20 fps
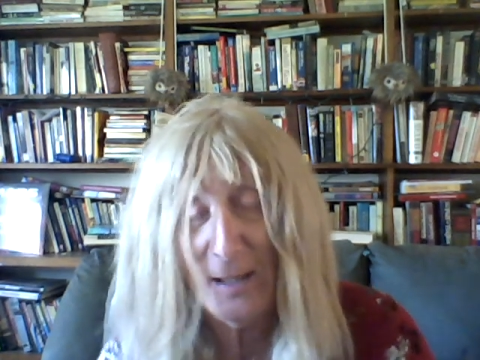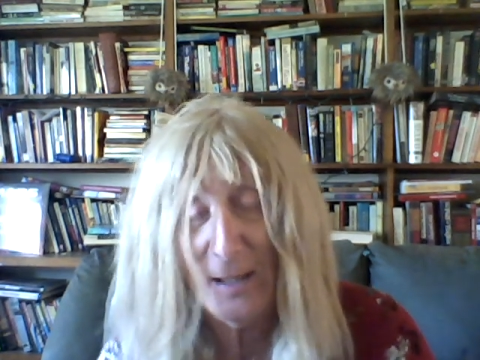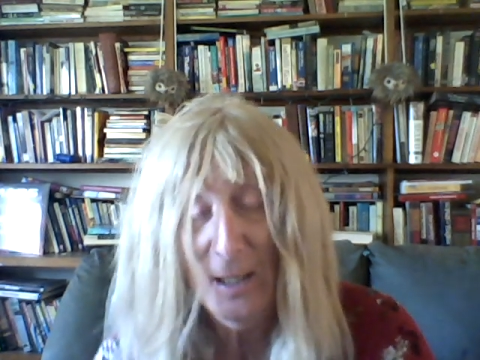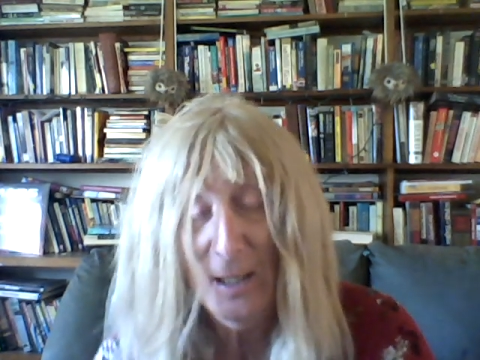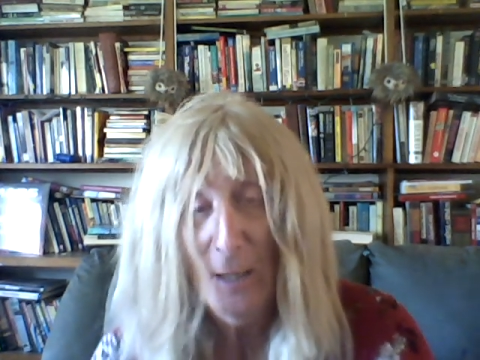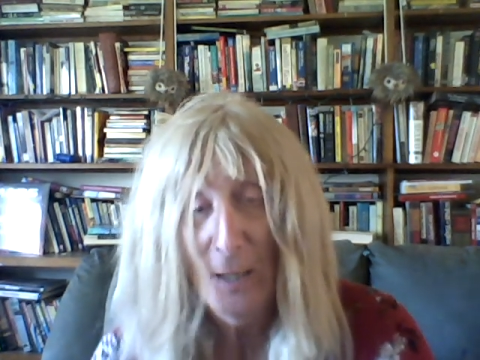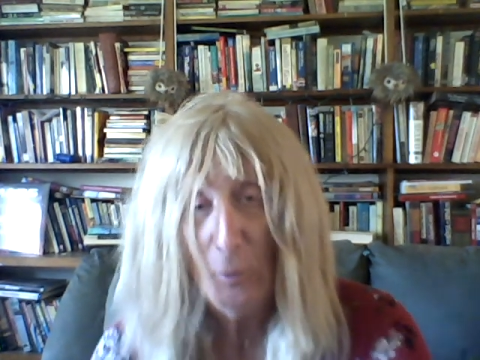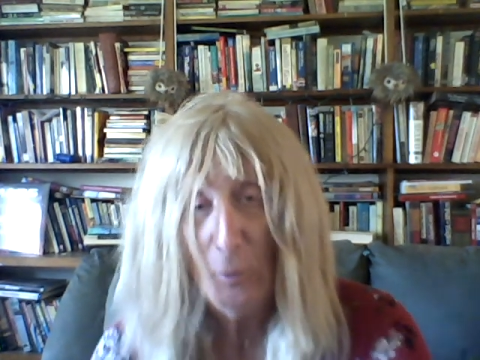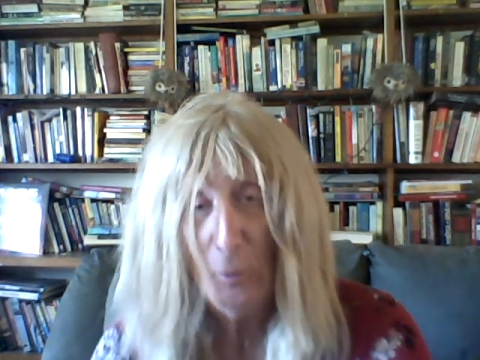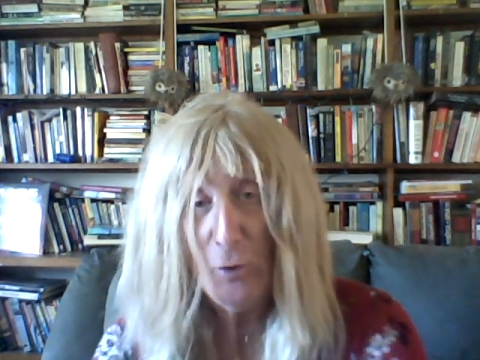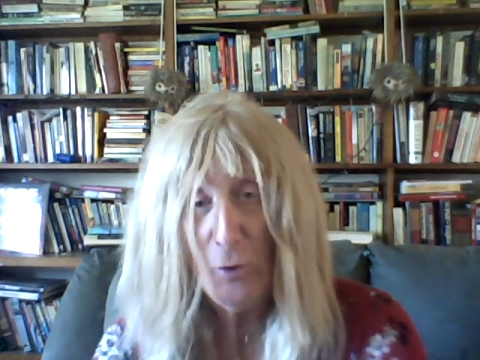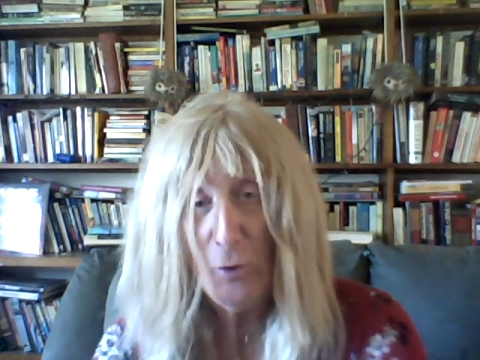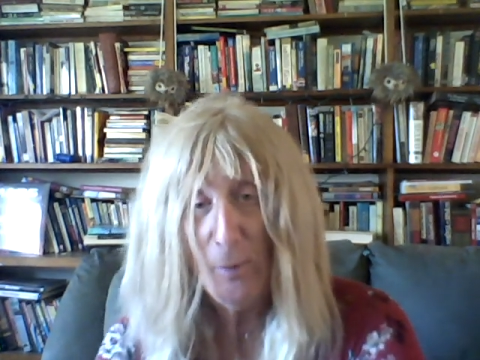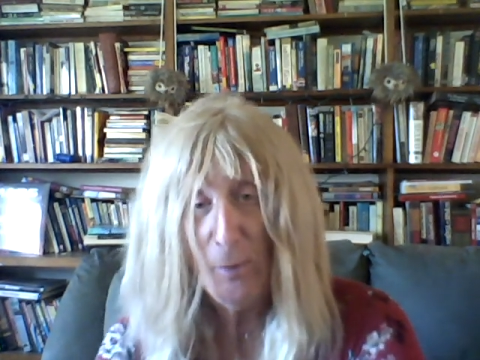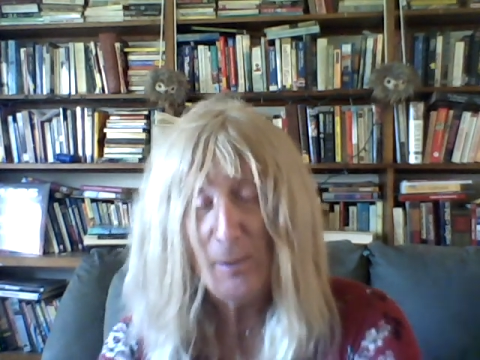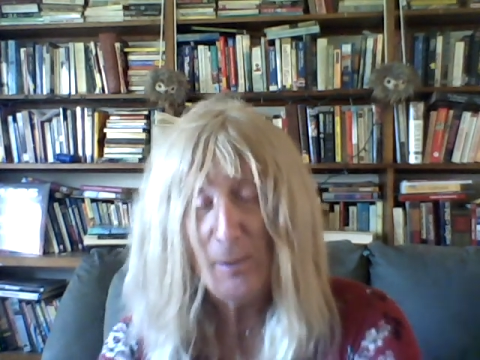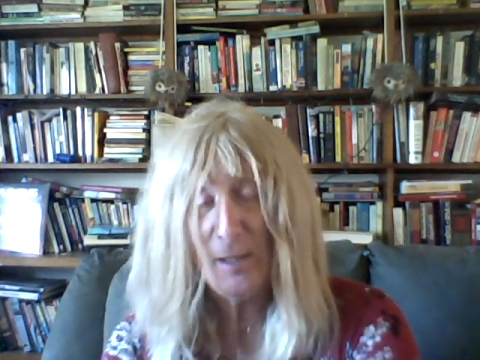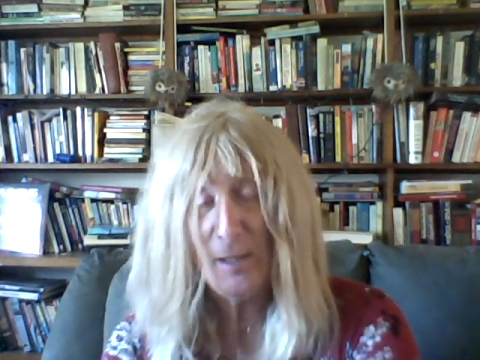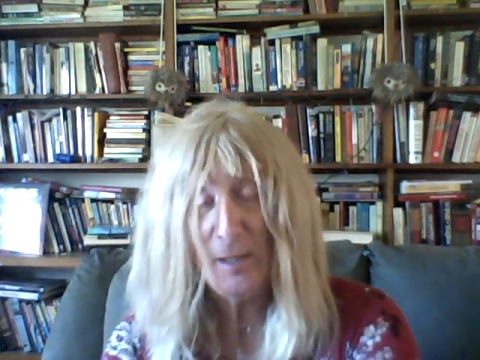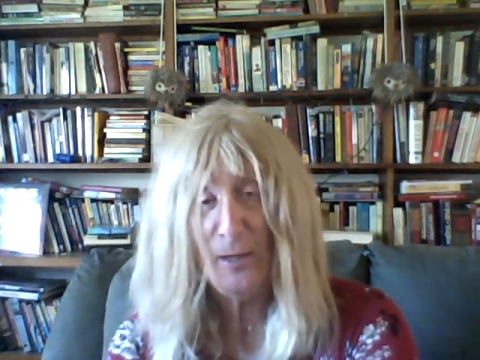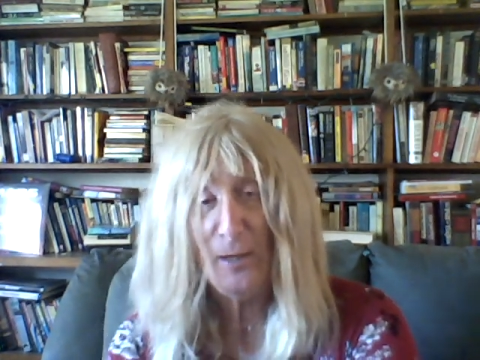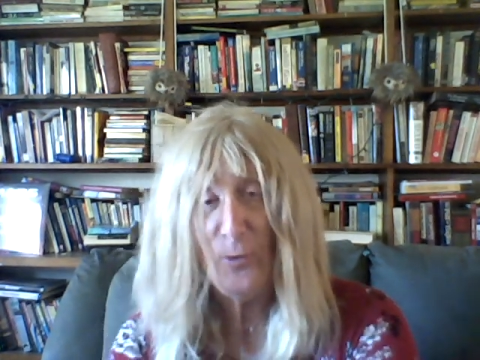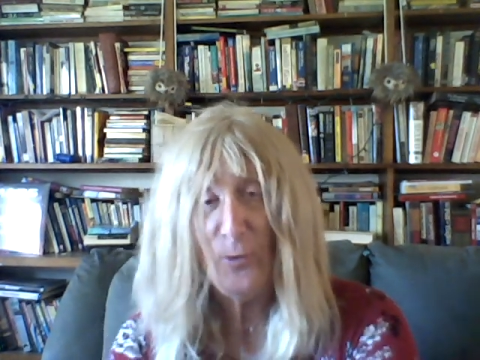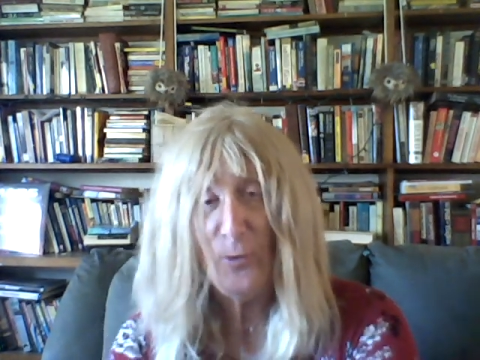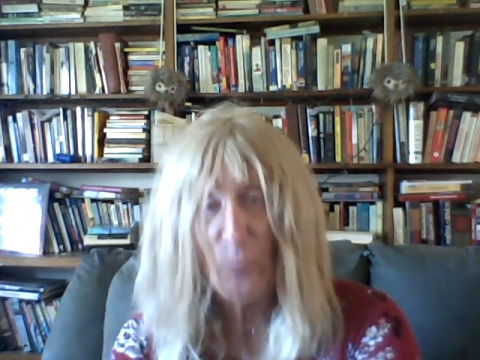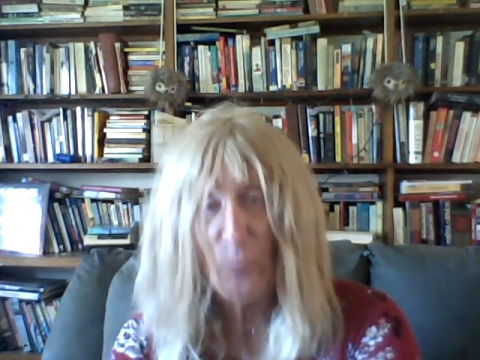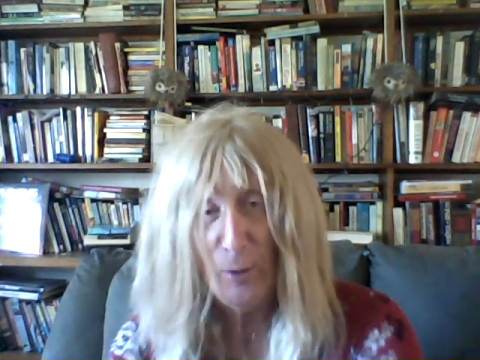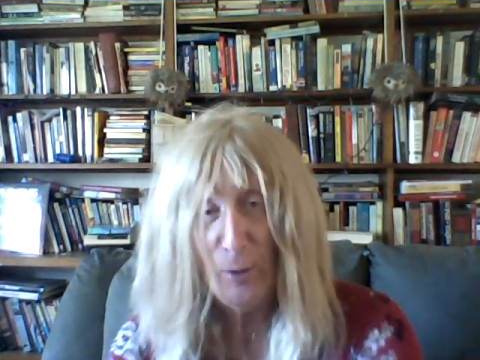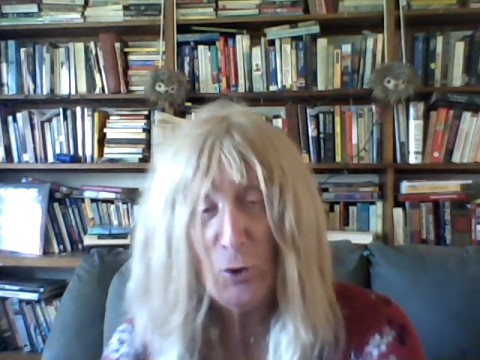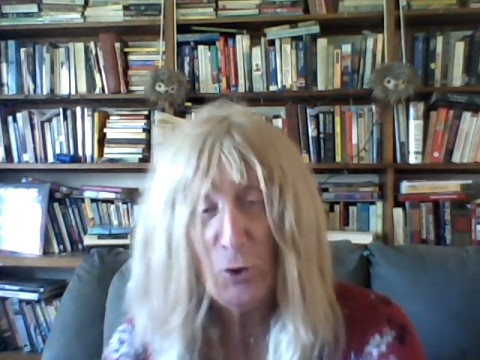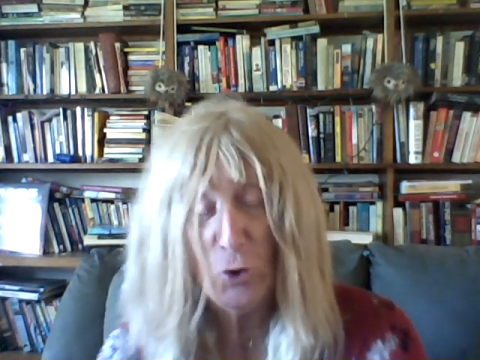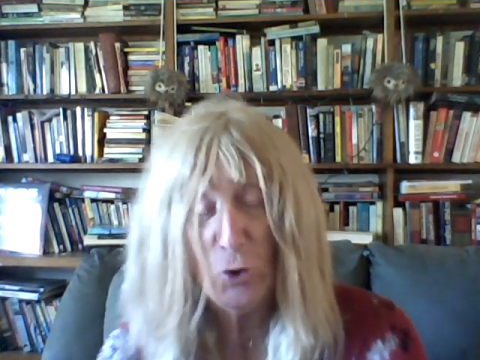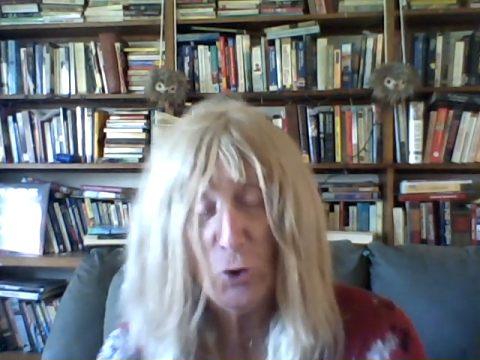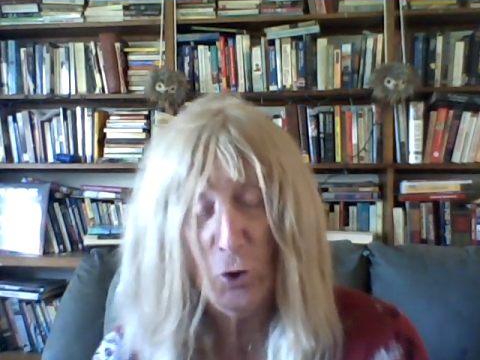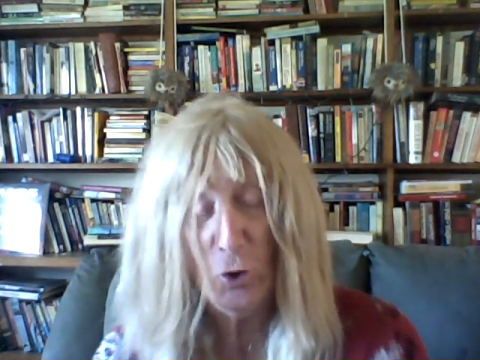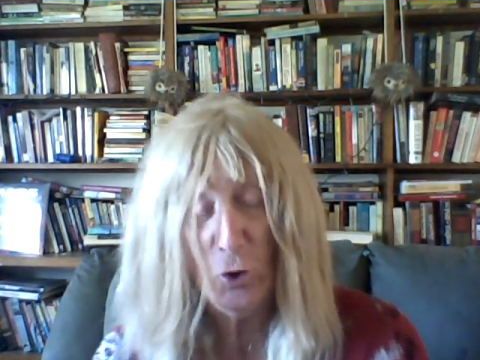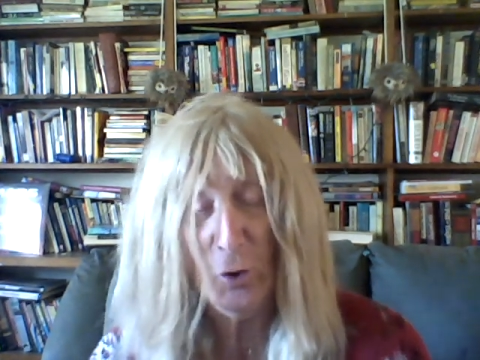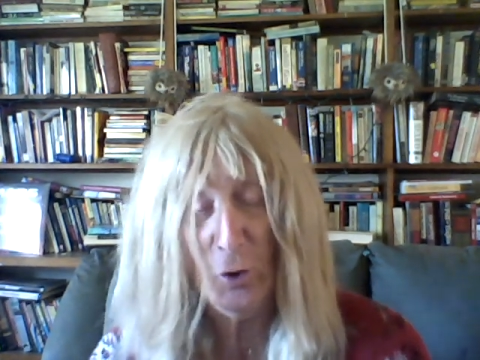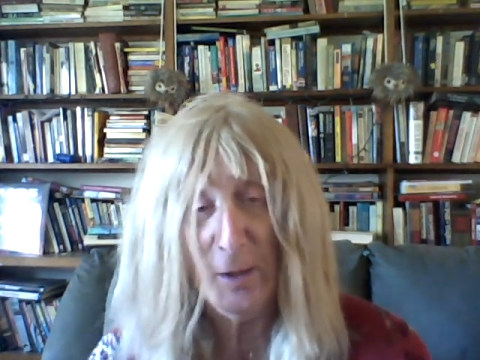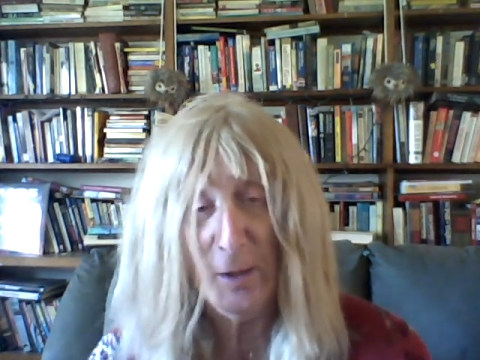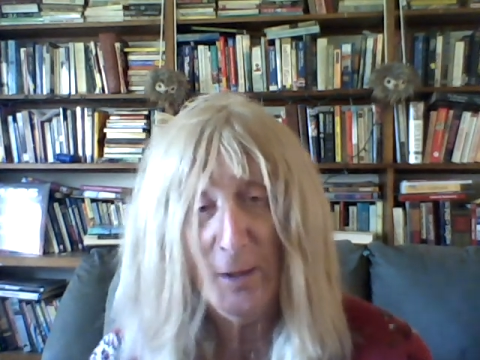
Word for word: which represented a $3 trillion